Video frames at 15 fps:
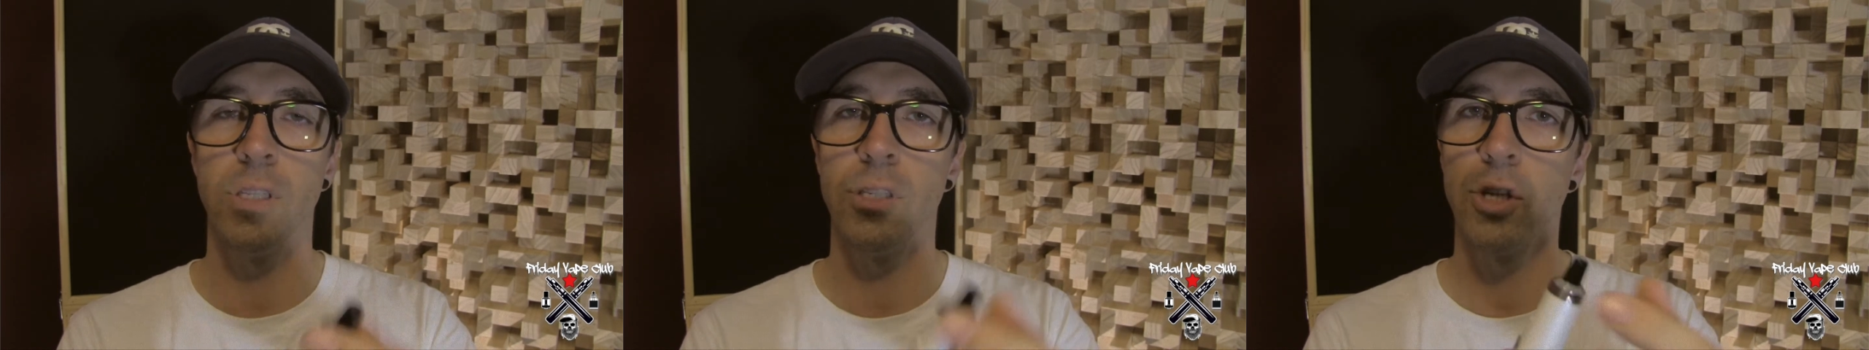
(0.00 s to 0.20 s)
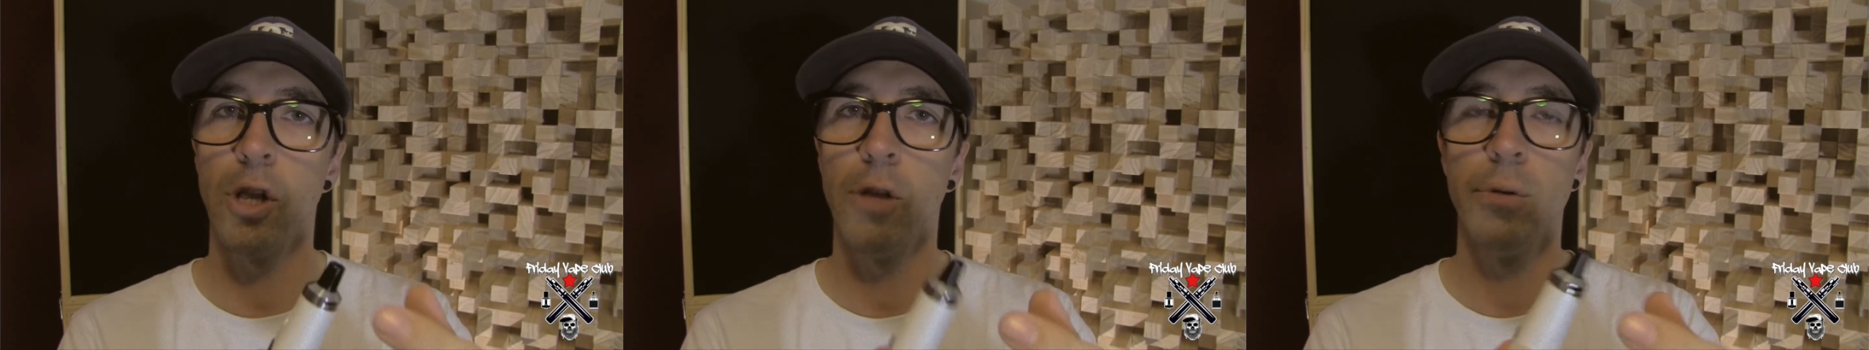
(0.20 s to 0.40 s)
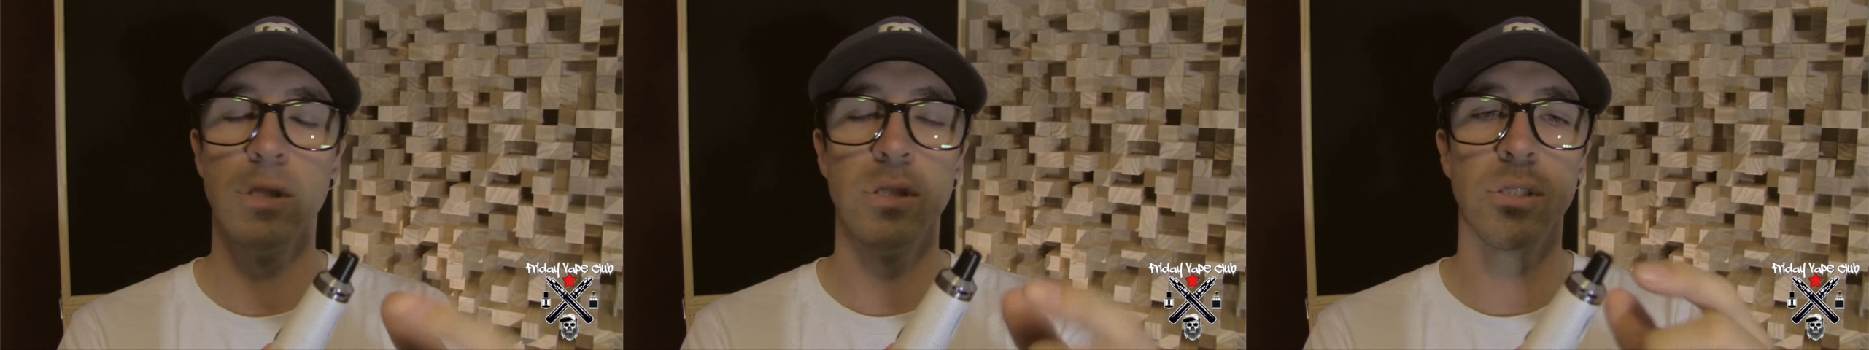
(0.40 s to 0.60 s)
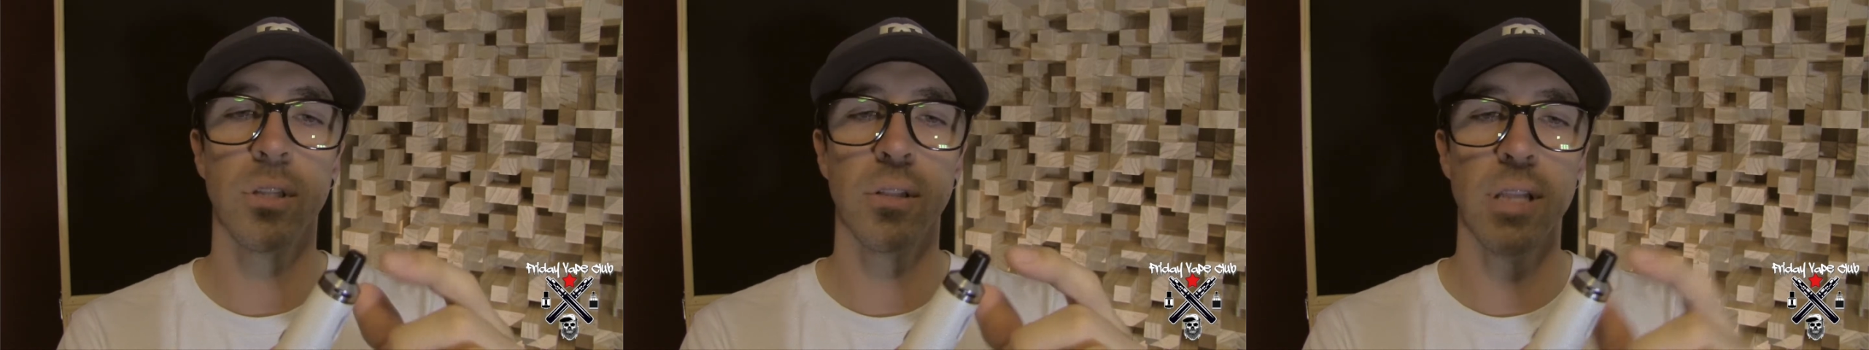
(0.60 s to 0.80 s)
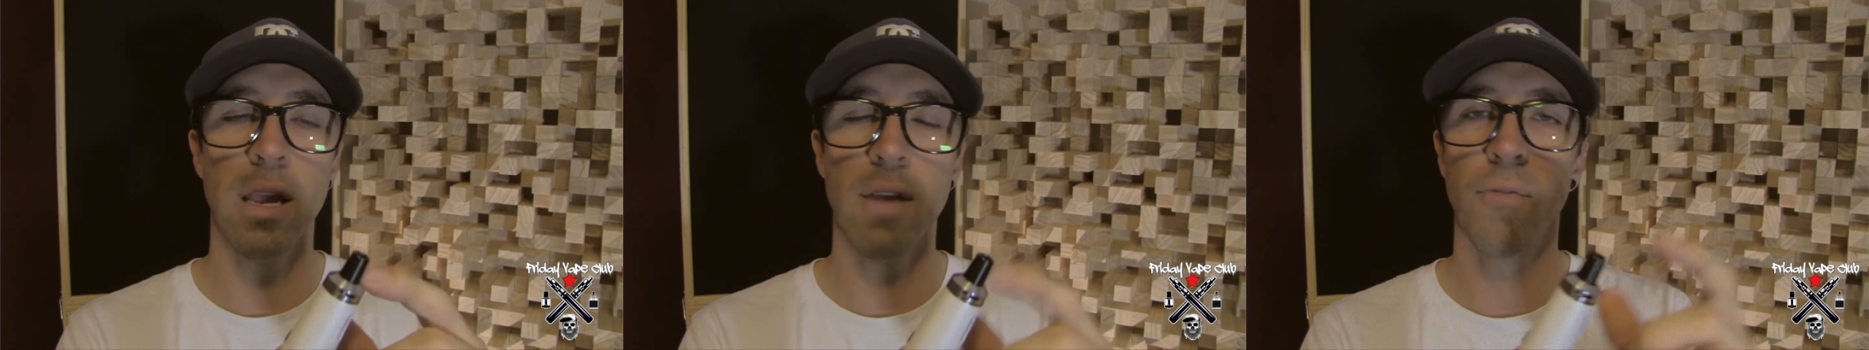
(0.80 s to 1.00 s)
The tolerances
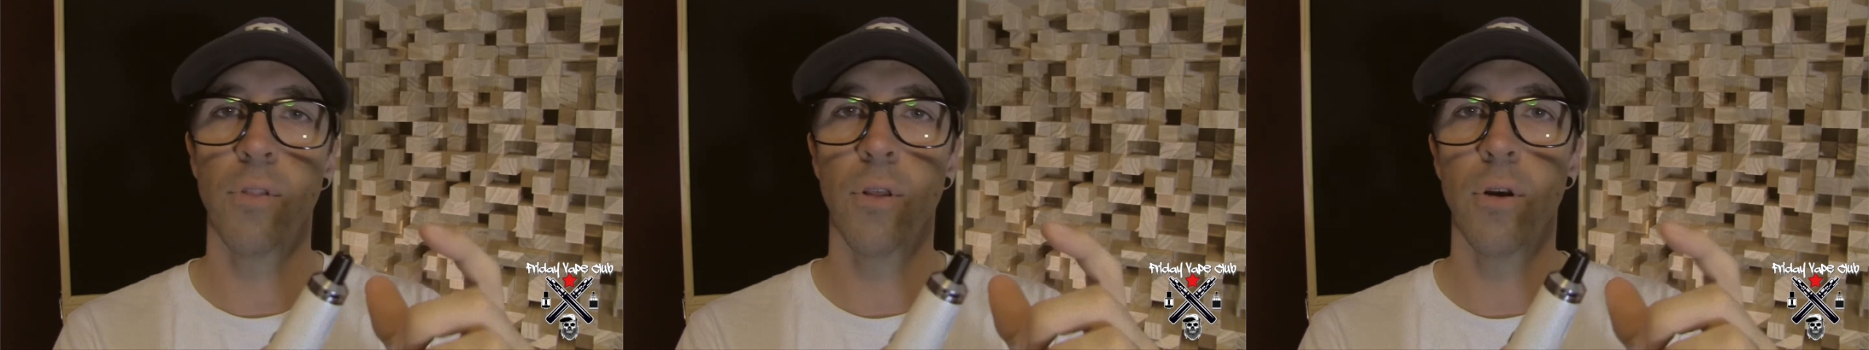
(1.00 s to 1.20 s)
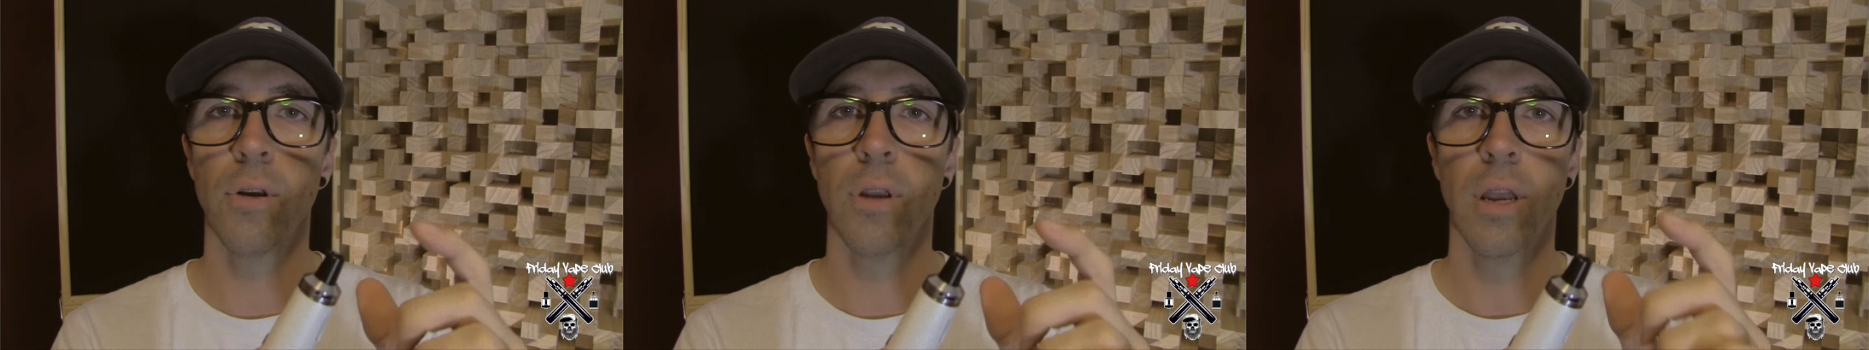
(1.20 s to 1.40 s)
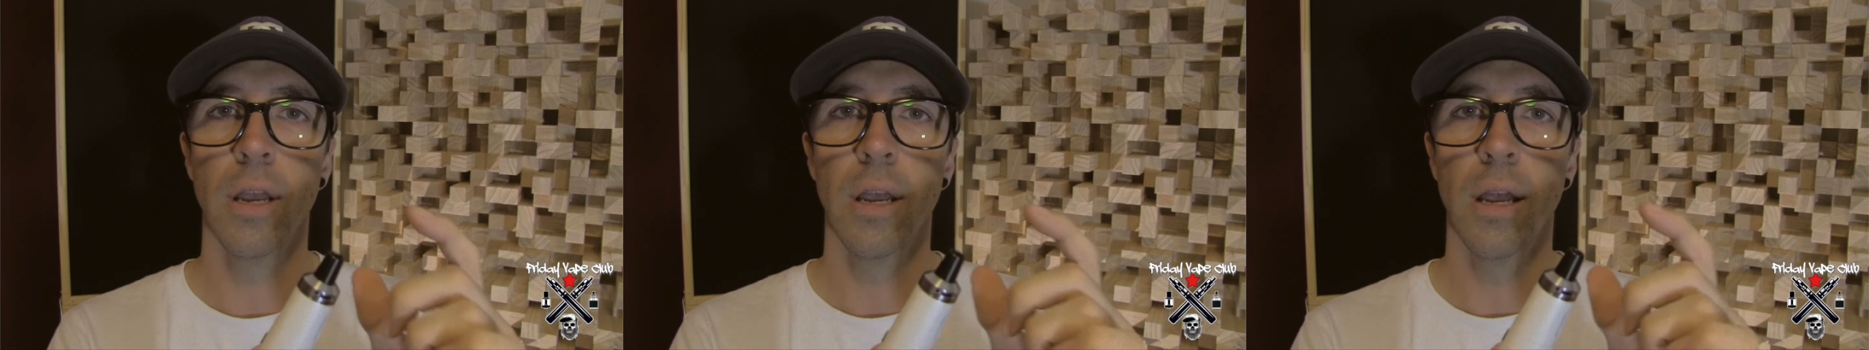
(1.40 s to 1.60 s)
on the airflow